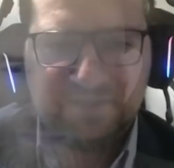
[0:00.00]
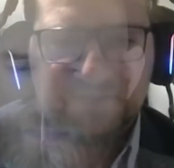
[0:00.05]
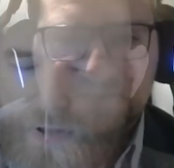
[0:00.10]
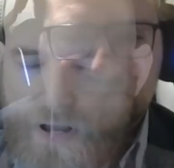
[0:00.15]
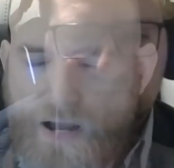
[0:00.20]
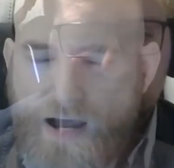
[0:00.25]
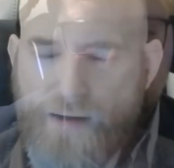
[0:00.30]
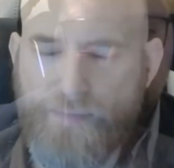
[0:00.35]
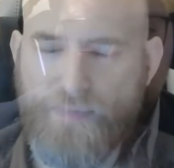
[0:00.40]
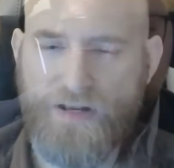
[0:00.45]

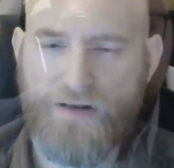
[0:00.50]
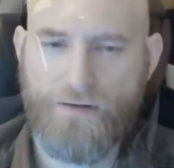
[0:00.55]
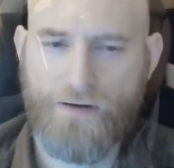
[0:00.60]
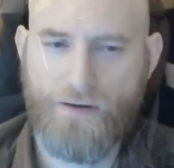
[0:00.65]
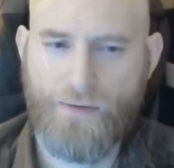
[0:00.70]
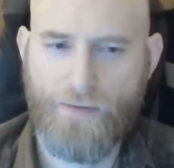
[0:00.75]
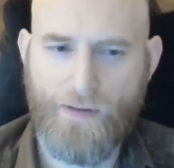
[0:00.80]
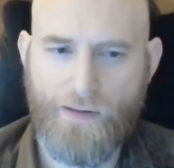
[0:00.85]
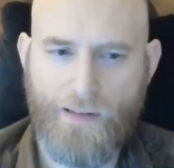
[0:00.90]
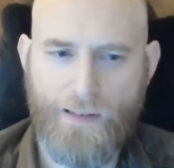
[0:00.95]
Yeah, I mean,
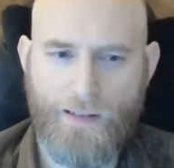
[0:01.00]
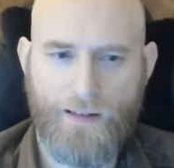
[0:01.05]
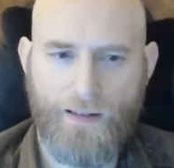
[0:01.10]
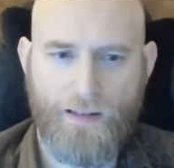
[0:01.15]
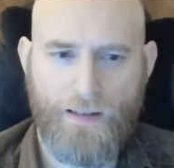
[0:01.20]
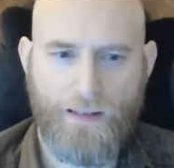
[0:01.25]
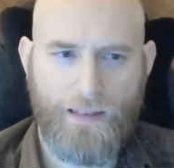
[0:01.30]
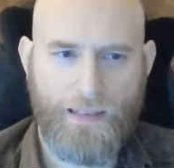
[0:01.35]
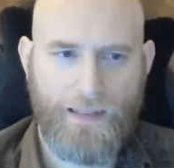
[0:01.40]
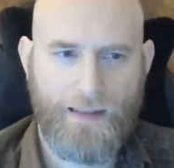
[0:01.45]

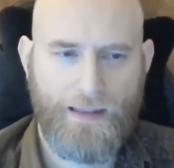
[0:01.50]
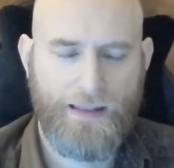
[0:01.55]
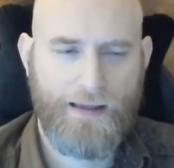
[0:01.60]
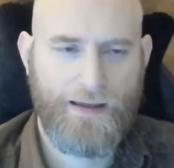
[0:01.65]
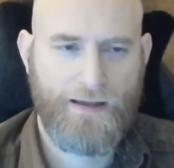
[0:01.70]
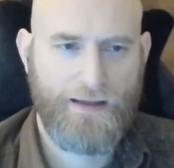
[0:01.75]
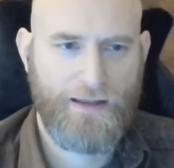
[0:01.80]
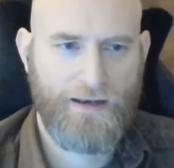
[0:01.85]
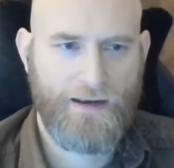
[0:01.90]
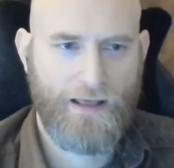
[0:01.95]

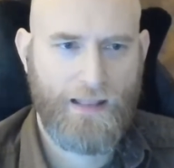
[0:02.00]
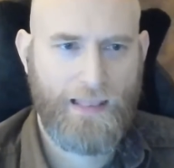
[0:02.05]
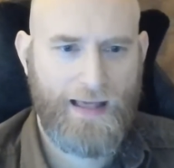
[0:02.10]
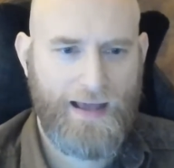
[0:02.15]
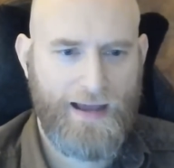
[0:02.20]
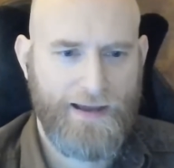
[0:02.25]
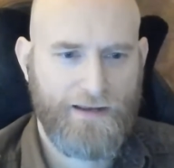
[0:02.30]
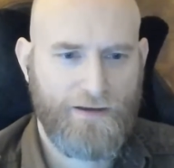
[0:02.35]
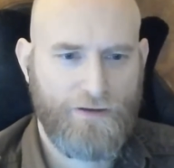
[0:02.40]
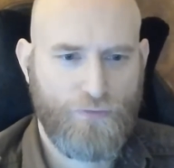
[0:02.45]
in a
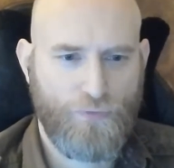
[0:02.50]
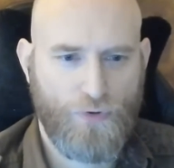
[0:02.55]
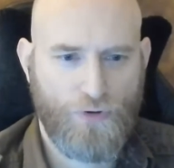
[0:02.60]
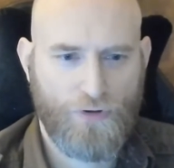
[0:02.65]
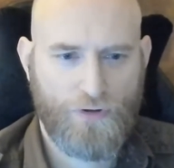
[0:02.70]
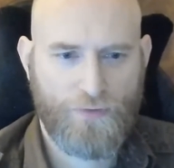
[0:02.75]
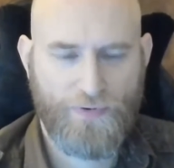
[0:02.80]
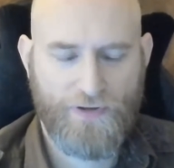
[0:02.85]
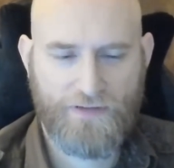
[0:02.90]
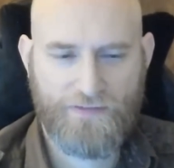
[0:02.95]
line you
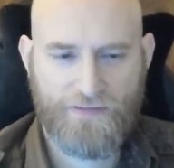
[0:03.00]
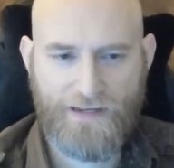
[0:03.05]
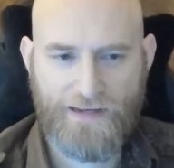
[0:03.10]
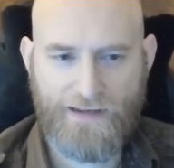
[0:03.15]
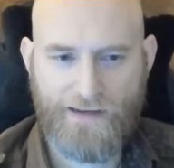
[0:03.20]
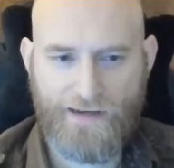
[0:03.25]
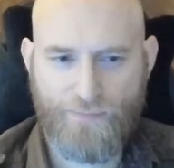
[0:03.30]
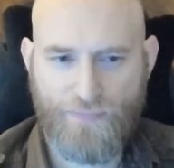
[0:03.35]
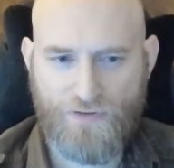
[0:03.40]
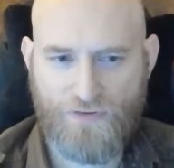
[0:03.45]
walk
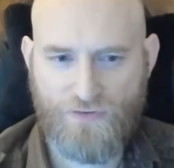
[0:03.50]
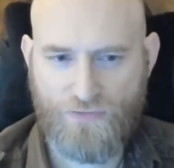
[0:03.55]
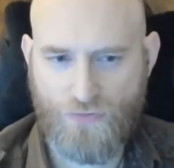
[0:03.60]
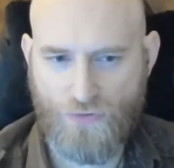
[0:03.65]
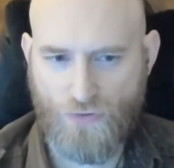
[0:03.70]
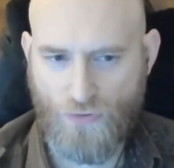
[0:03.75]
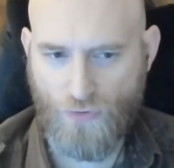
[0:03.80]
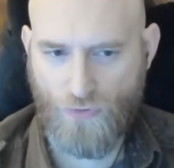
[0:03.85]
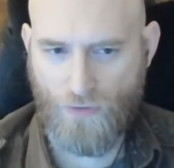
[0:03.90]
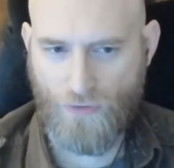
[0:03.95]
basically in a
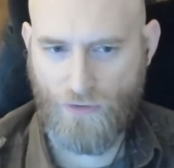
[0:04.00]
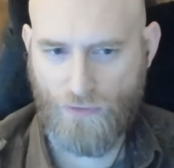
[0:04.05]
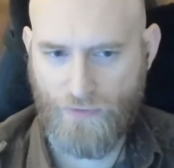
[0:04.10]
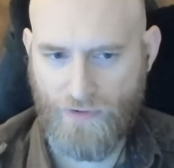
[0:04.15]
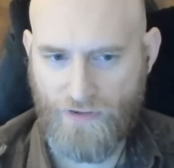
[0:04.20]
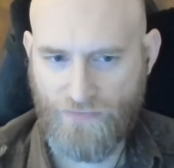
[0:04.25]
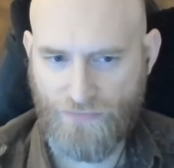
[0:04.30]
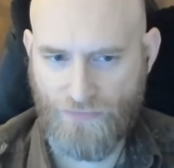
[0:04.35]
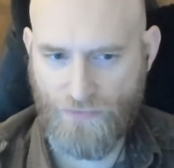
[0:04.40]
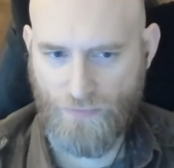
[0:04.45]
patrol,
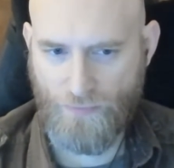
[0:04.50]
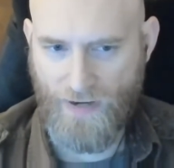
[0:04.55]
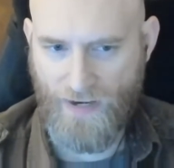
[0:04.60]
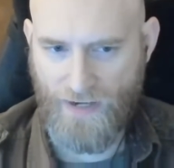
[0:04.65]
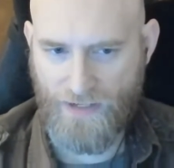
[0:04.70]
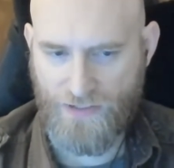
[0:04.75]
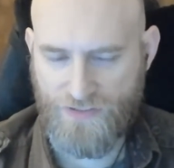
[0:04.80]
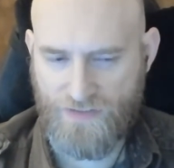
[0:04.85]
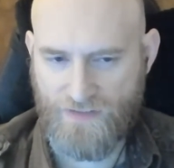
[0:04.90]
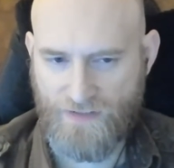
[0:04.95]
or if you
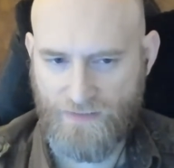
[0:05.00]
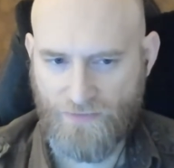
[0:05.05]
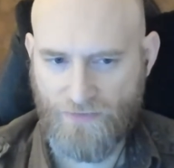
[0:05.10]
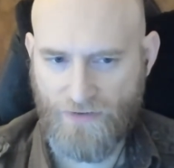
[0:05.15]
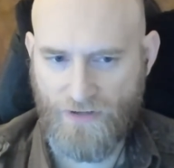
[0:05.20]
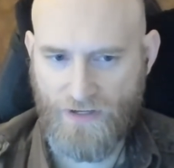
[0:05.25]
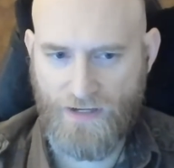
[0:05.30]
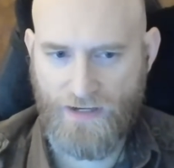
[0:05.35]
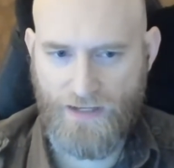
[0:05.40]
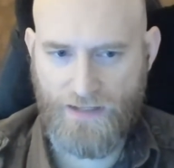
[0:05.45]
march
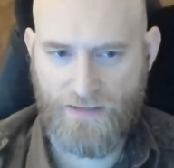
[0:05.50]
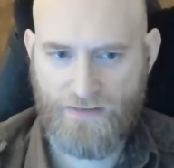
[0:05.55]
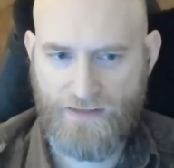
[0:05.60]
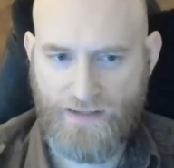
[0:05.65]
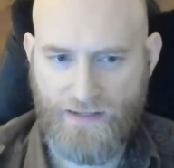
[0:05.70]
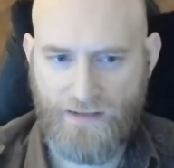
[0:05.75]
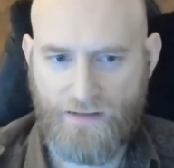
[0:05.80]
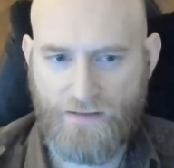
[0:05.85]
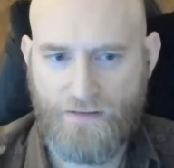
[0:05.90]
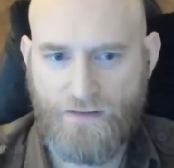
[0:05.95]
somewhere, and
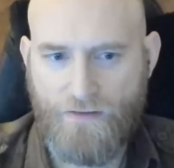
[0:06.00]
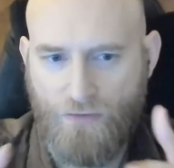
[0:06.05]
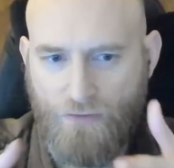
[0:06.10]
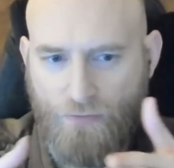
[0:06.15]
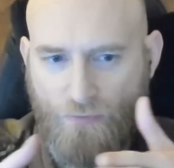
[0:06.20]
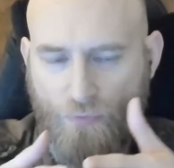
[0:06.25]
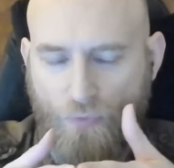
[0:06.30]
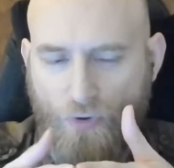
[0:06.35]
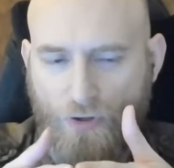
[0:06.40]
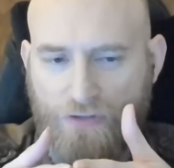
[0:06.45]
then
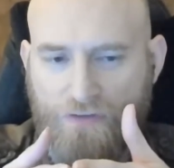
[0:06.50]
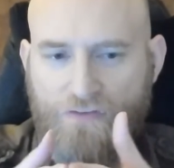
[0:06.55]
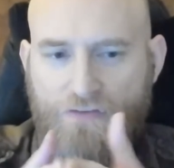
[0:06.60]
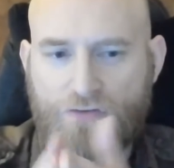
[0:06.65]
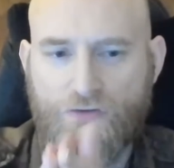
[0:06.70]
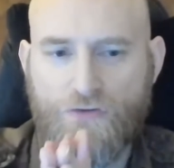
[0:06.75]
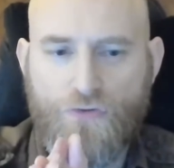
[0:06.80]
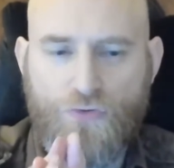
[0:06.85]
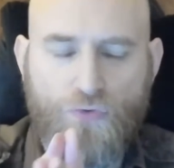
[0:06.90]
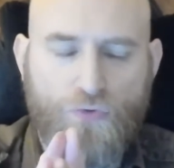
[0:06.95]

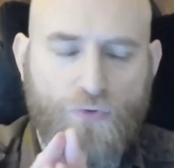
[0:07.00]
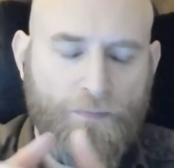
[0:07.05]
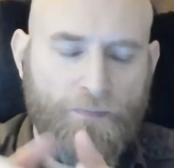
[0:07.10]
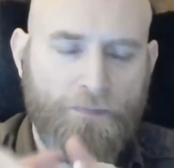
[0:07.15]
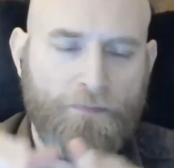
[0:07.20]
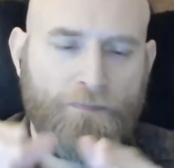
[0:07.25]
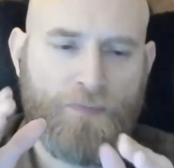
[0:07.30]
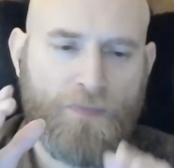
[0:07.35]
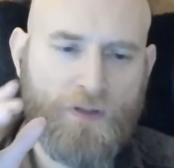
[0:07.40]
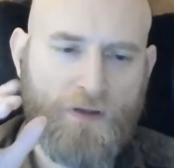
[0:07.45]
once you
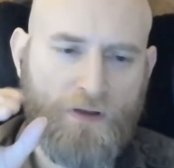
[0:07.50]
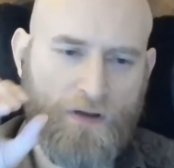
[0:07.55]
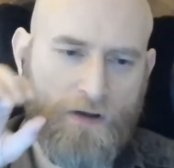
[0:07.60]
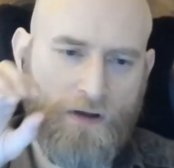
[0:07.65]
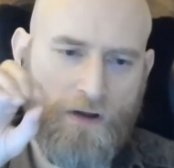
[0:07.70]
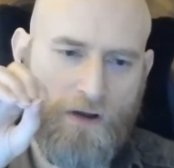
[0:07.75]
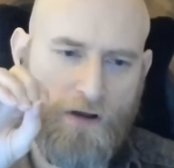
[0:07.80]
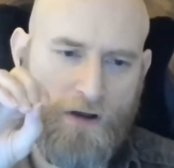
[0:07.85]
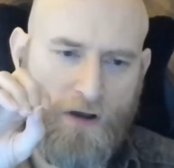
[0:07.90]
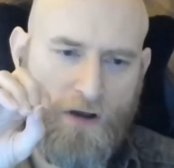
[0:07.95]

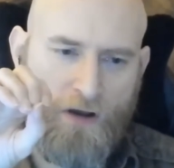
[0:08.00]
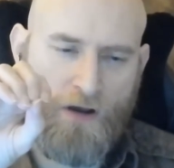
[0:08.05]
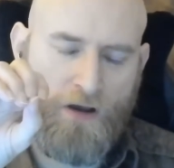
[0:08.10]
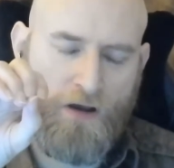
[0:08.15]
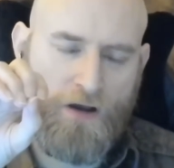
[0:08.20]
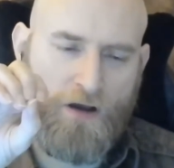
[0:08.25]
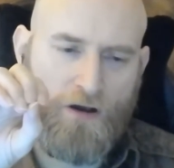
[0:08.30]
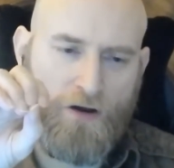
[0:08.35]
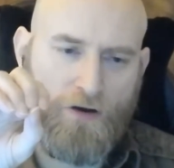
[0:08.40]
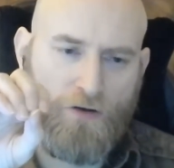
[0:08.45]

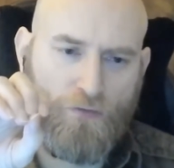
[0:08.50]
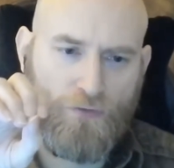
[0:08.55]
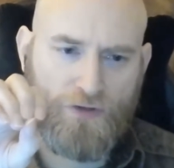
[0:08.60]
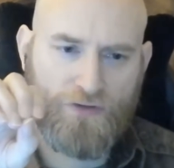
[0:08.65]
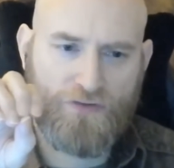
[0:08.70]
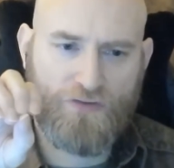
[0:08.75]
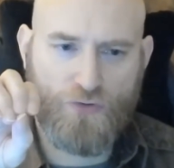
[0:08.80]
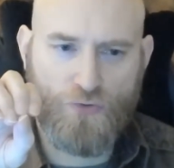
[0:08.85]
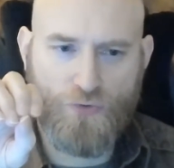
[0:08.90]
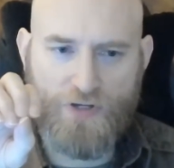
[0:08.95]

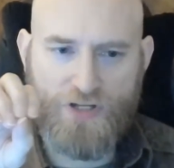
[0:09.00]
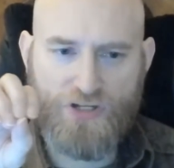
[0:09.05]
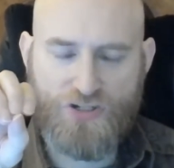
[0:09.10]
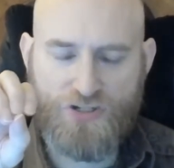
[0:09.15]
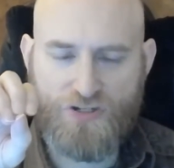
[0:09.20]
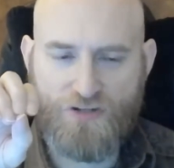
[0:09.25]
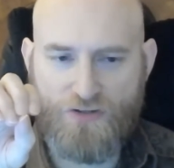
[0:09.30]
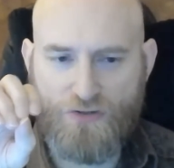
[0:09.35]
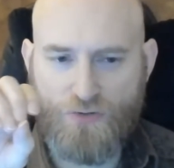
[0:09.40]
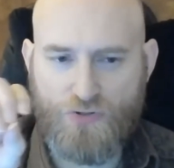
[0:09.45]

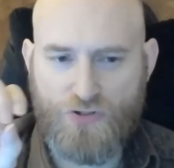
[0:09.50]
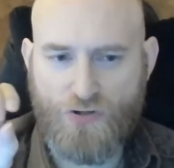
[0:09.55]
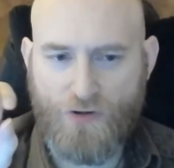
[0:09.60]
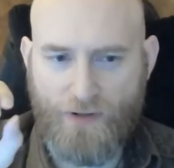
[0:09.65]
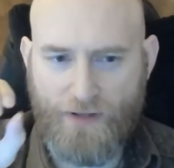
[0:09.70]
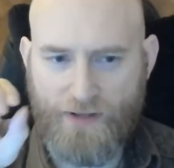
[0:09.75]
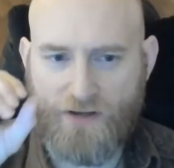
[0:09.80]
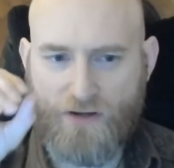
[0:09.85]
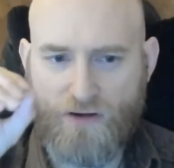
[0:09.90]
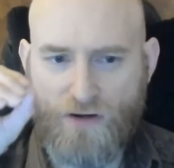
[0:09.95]
reach
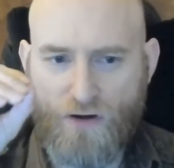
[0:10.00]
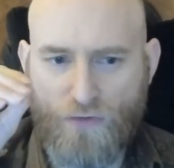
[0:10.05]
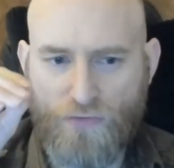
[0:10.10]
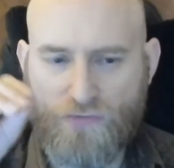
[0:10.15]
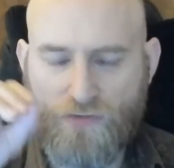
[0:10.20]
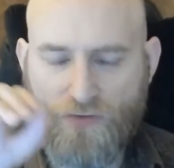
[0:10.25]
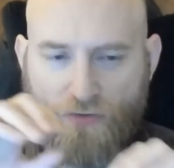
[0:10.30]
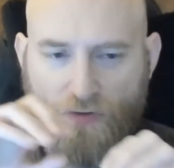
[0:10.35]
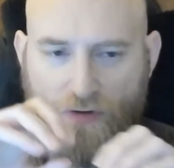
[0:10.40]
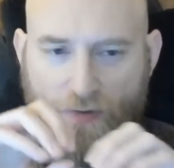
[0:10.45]
usually
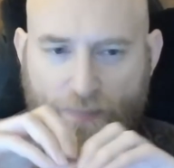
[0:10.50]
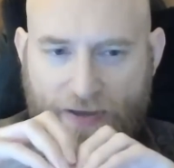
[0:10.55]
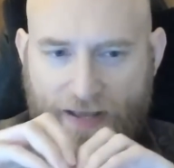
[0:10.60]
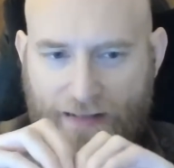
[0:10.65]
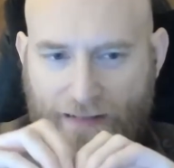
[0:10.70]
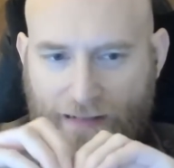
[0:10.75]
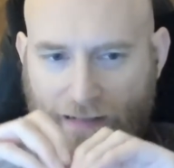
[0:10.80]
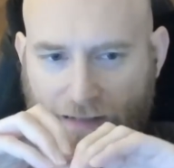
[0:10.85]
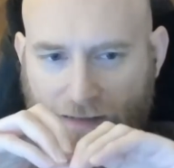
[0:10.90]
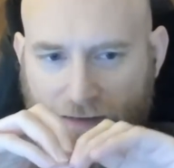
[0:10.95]
closer to the
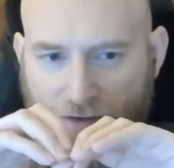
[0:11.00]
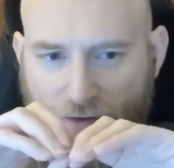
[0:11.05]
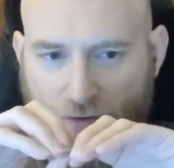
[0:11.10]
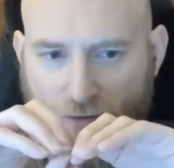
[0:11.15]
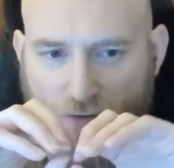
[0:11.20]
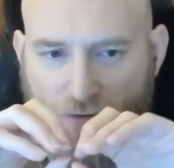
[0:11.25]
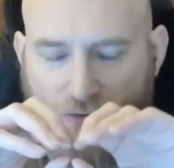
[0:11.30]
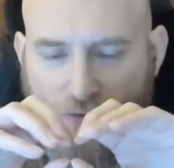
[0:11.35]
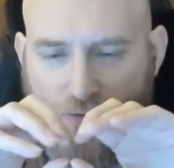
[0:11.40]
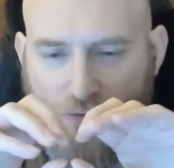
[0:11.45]
battle,
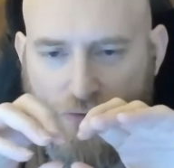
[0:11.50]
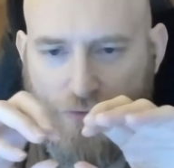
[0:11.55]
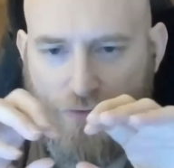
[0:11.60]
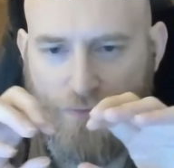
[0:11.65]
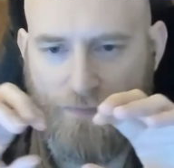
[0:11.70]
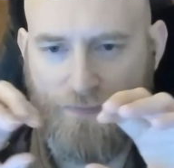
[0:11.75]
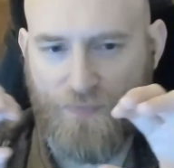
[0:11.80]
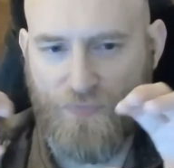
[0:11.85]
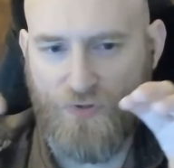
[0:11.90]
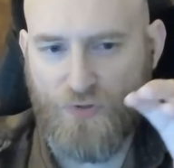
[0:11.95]

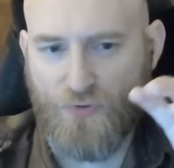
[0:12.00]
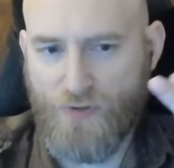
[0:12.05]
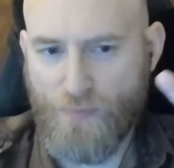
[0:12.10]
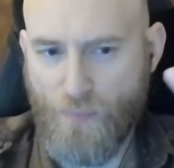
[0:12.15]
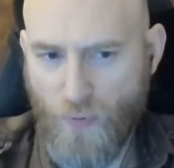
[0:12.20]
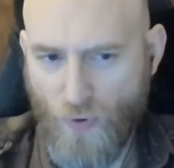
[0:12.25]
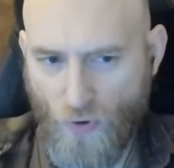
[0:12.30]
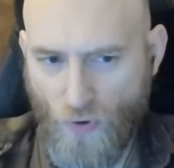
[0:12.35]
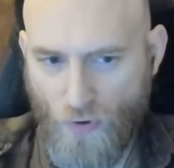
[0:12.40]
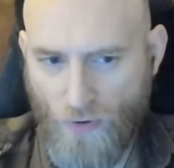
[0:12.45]
you
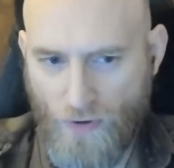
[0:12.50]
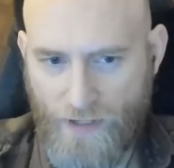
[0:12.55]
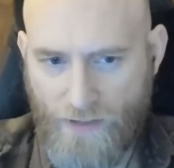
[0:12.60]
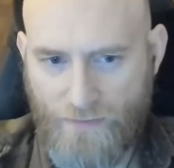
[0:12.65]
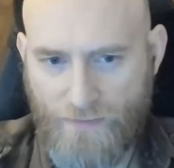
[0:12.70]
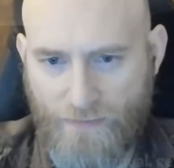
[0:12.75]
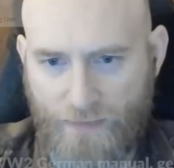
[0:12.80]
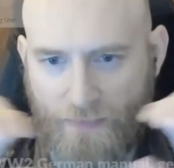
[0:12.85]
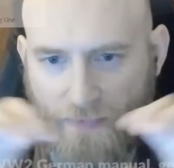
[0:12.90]
deploy,